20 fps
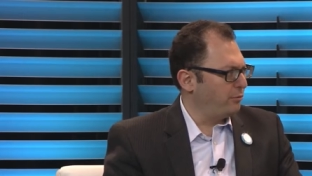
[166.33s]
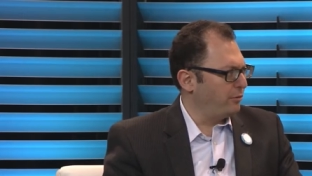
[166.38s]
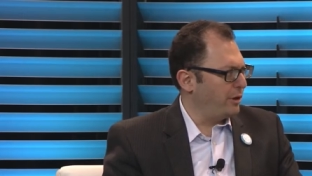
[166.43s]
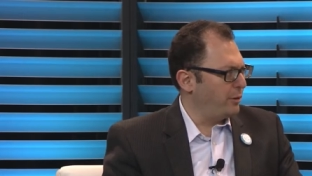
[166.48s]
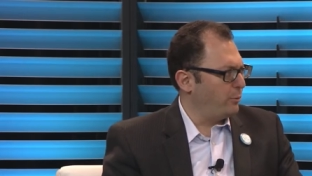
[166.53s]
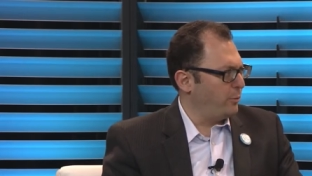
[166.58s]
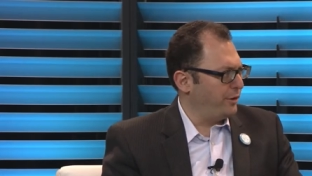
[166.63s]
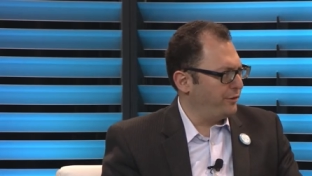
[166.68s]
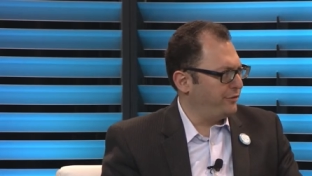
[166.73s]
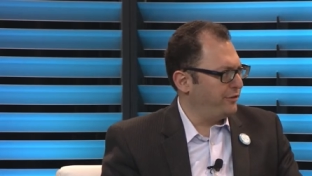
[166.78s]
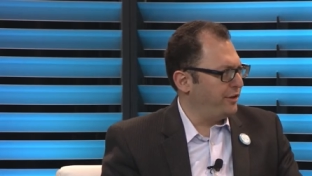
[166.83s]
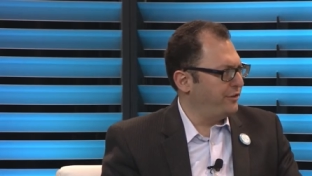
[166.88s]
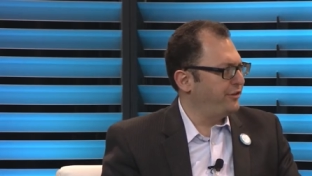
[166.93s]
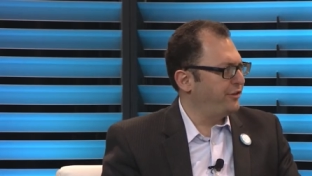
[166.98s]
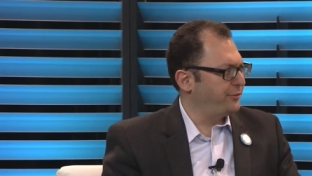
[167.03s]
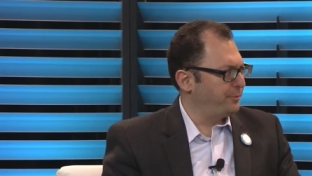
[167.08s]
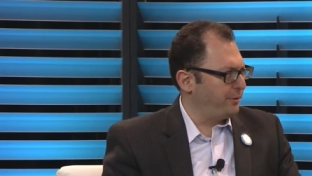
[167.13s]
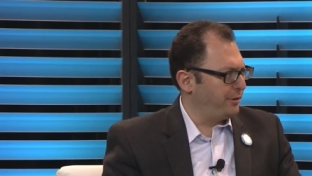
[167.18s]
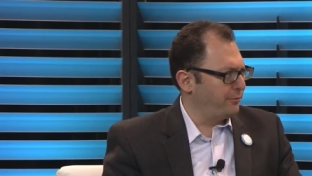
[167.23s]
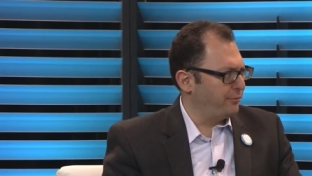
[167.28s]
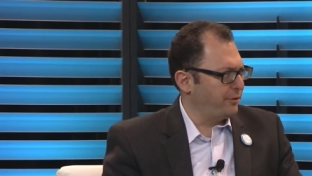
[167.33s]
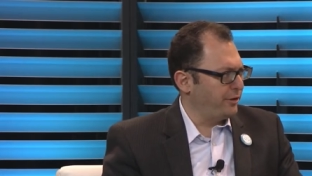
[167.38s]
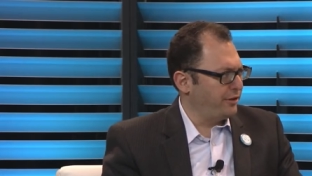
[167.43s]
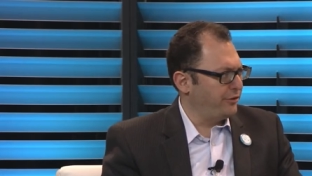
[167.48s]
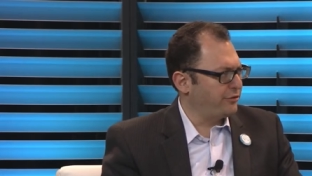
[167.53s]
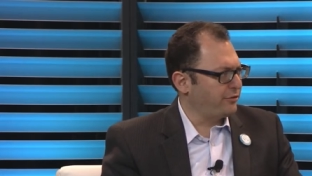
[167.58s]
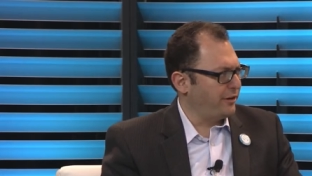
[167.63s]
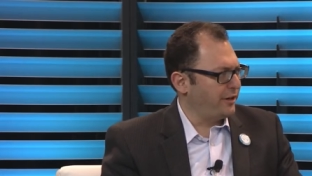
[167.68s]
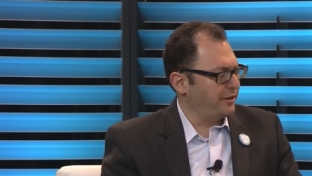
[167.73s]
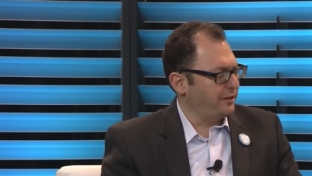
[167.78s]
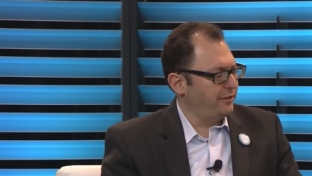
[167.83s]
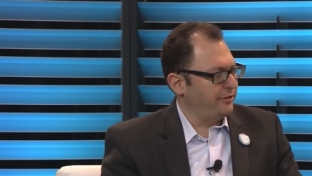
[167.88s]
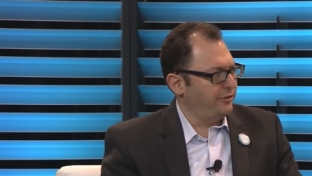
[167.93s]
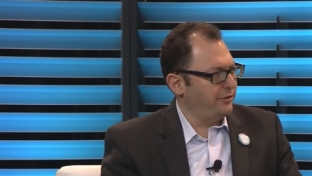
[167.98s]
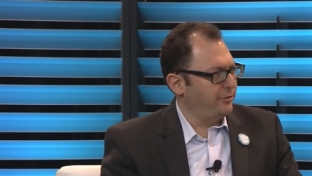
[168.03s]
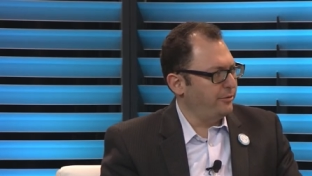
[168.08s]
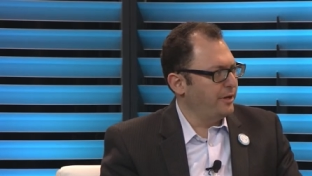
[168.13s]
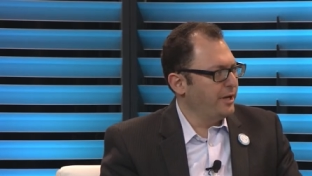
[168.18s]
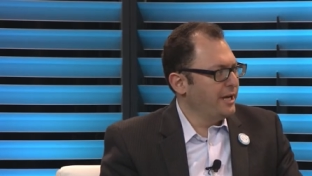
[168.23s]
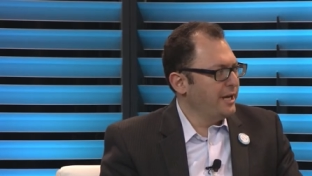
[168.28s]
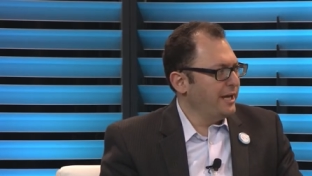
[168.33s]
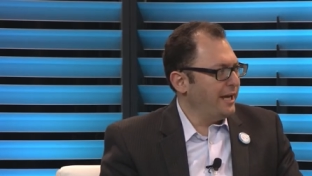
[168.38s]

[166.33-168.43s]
what the discipline really is trying to do.